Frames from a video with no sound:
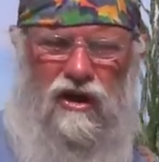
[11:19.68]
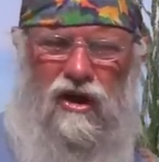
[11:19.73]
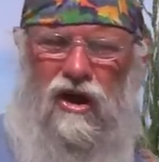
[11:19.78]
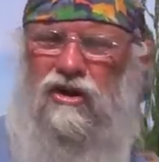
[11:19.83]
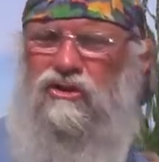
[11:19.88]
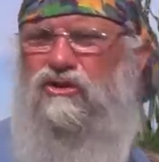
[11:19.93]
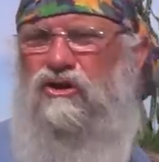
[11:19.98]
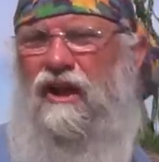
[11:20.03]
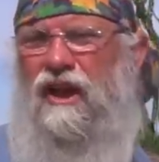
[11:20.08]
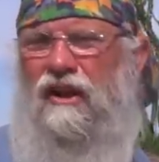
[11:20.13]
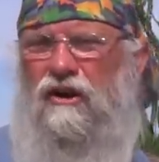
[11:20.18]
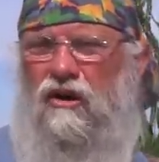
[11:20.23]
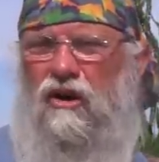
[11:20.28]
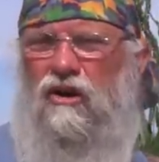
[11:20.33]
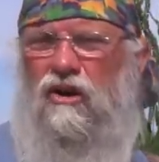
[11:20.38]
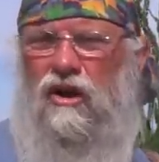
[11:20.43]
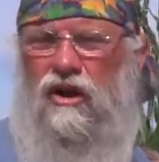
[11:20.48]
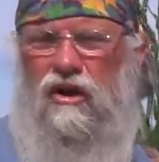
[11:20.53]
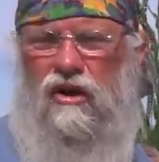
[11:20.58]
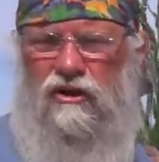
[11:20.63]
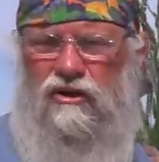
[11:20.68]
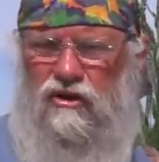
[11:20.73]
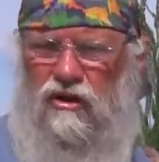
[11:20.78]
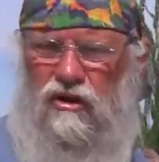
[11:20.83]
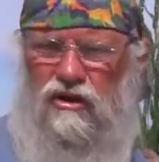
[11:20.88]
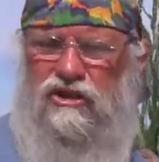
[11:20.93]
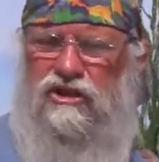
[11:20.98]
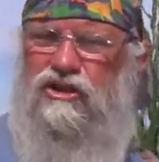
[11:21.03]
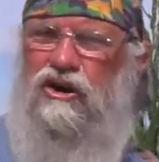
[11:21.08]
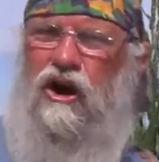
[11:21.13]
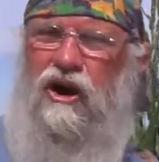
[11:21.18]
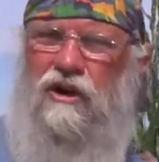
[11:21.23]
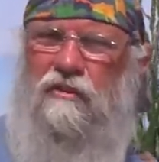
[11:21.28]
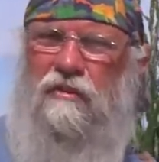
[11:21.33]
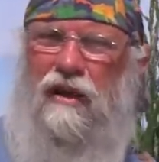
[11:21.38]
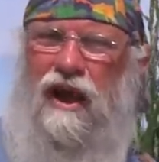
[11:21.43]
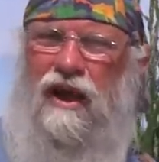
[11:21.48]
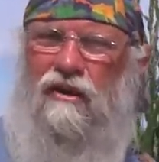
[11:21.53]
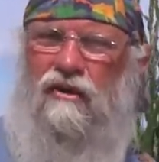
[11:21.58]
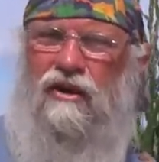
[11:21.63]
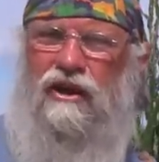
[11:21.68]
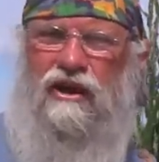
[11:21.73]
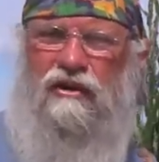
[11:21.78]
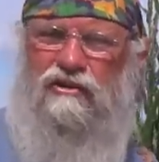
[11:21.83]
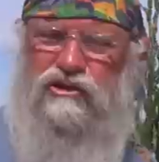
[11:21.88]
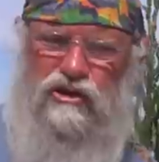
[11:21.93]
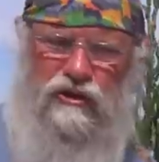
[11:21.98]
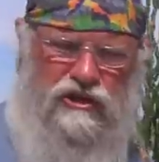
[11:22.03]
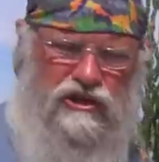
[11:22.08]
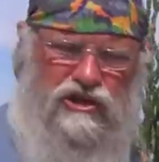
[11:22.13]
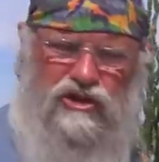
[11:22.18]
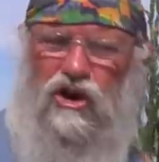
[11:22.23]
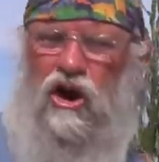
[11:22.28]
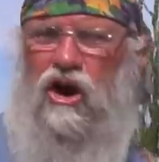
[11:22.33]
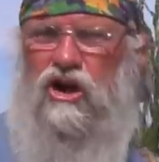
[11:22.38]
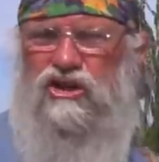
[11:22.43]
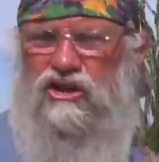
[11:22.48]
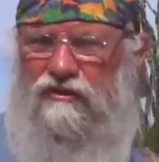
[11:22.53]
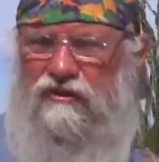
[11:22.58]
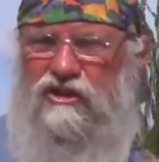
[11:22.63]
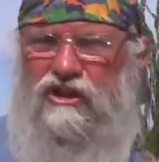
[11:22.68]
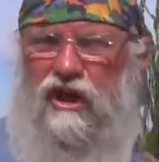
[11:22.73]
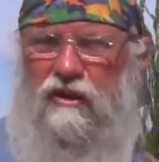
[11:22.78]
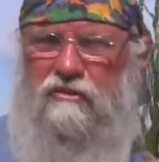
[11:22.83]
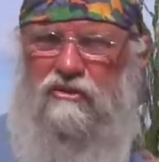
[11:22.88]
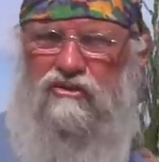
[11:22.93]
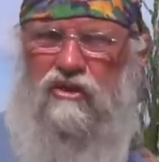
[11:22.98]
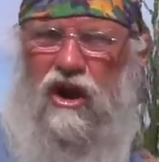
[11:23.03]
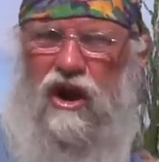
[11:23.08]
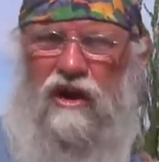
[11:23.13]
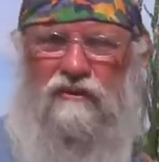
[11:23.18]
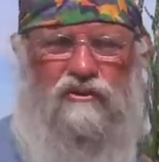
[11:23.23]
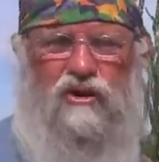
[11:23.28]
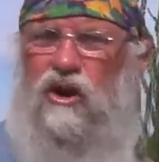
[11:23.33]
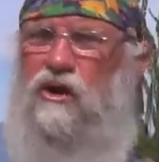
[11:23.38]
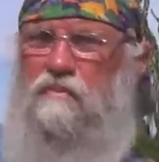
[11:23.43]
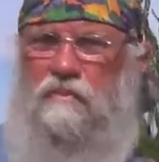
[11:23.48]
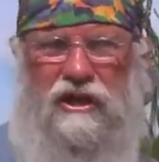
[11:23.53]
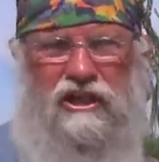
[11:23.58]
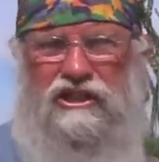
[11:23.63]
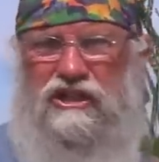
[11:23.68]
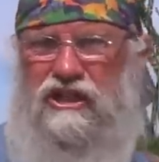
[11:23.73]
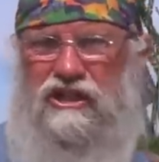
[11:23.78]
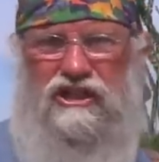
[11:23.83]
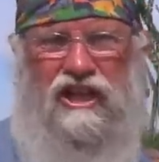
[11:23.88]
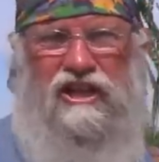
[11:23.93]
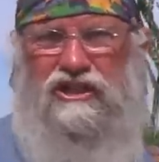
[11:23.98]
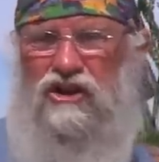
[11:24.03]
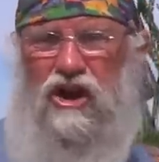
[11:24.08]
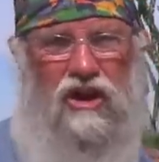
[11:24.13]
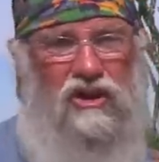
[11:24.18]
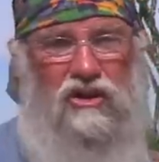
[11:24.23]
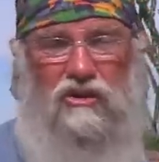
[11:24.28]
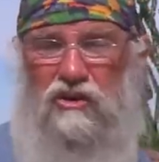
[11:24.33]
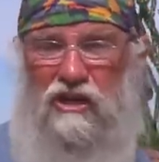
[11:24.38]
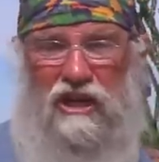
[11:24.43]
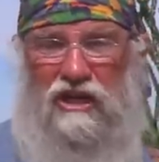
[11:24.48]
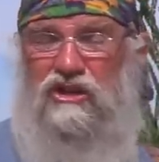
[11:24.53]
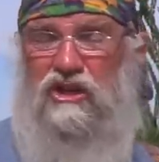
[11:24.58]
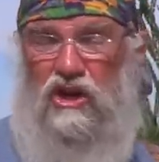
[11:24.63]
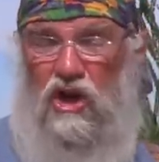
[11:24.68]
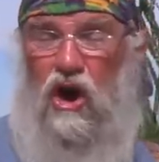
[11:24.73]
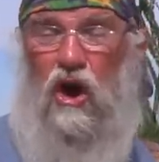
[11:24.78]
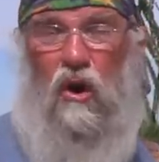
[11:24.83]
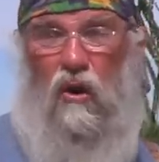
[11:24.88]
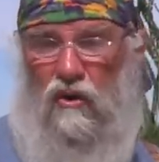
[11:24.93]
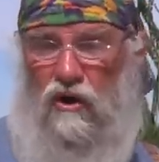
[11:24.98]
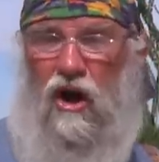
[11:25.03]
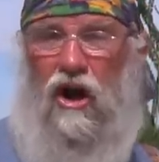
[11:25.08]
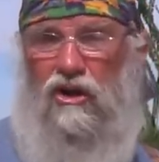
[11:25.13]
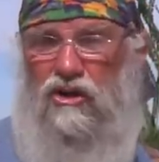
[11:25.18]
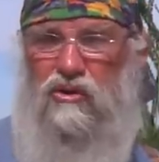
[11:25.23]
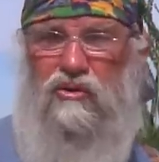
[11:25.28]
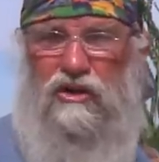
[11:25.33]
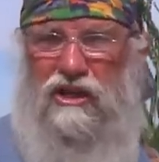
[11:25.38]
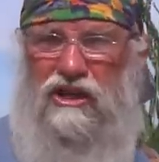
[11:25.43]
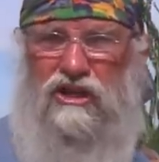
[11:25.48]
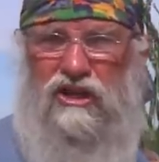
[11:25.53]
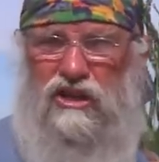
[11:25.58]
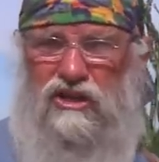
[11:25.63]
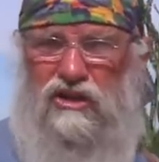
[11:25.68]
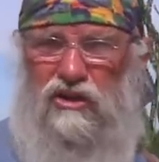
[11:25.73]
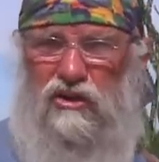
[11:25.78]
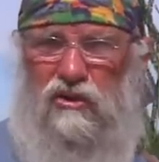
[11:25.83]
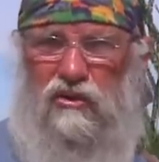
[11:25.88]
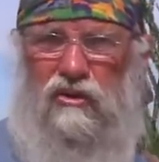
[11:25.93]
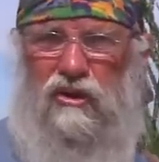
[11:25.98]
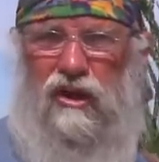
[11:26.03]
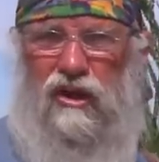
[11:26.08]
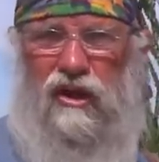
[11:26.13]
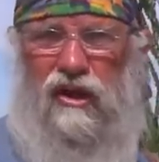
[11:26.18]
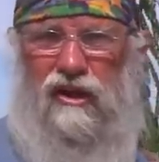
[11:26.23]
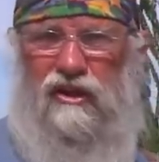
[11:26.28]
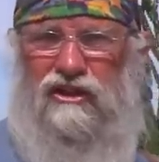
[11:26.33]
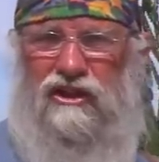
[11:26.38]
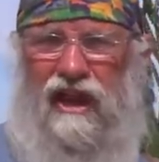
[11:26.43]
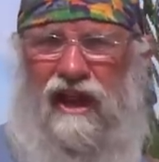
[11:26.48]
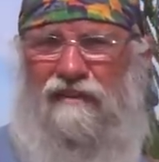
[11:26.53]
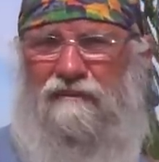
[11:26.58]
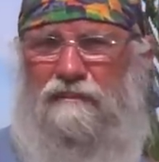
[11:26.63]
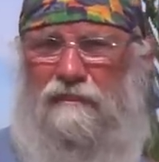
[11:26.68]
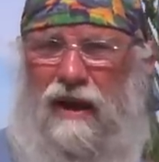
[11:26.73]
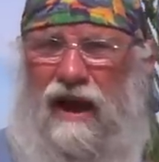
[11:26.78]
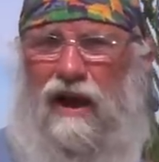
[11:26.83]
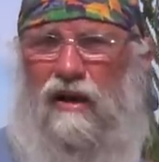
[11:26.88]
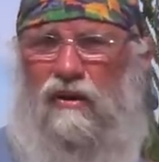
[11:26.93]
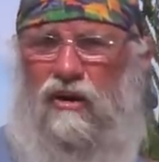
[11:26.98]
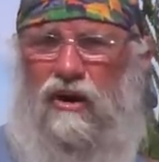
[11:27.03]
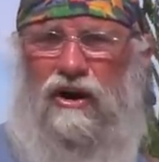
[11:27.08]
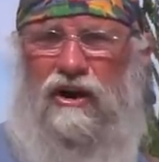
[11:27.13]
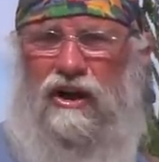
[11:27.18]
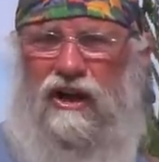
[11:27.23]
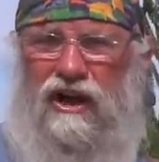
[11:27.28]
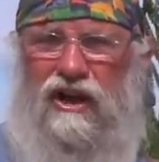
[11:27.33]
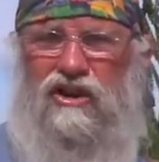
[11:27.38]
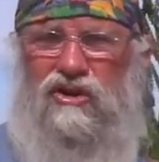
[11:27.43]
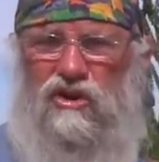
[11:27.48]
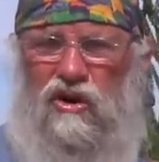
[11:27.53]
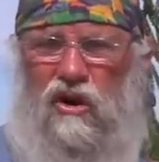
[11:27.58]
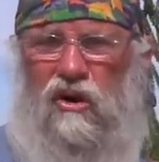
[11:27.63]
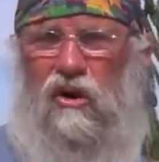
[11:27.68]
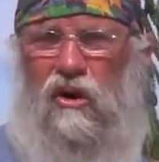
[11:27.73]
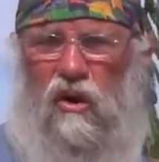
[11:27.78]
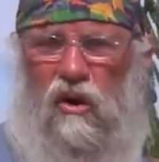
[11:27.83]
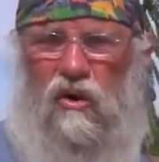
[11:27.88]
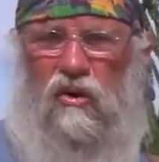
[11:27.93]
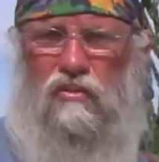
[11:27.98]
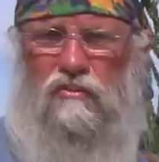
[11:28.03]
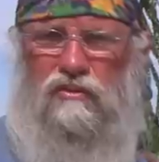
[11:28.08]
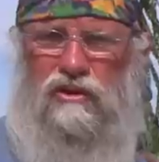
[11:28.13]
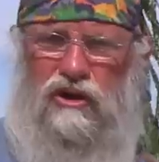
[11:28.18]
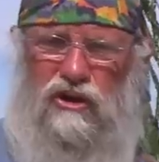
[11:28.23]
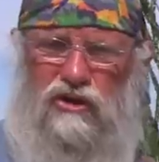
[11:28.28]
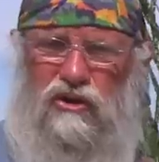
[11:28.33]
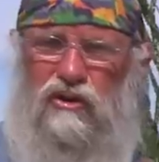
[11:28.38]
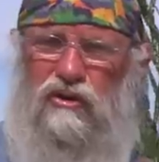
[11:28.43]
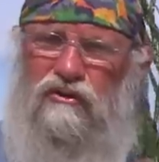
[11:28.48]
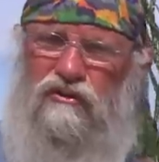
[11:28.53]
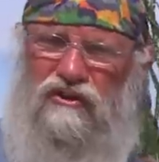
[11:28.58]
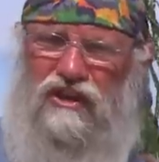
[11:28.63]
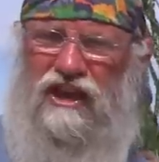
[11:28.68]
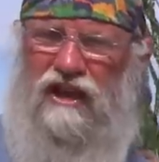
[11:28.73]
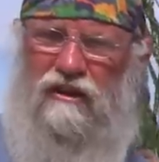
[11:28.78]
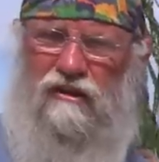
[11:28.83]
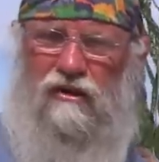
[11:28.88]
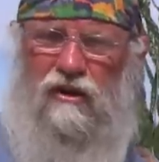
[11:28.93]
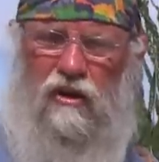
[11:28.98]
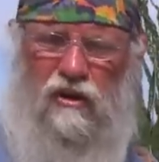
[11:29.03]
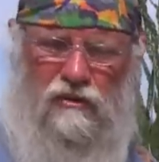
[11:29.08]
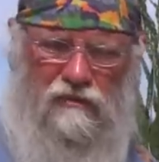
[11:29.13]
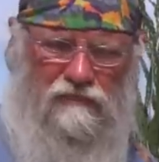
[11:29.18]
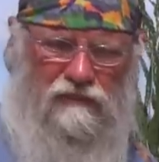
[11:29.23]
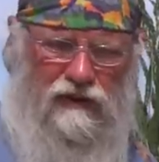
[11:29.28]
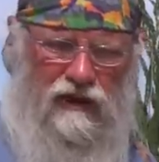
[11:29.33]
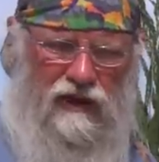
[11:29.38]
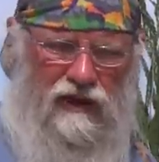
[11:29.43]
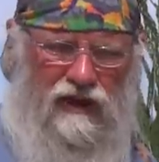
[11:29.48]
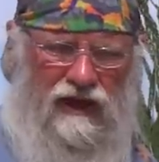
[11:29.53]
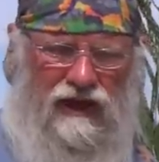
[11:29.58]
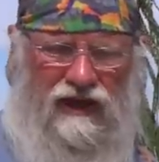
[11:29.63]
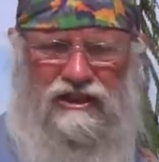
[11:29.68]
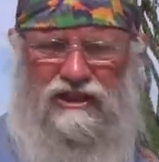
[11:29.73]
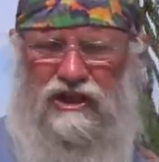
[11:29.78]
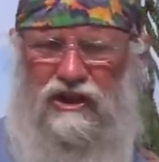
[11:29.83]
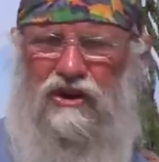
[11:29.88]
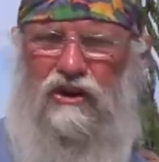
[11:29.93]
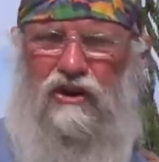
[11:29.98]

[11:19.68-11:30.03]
alternator, your starting battery, so it's charged every time you drive. You're in business. That's all you need to know and all you need to do to have power in your home, your new vehicle home, as a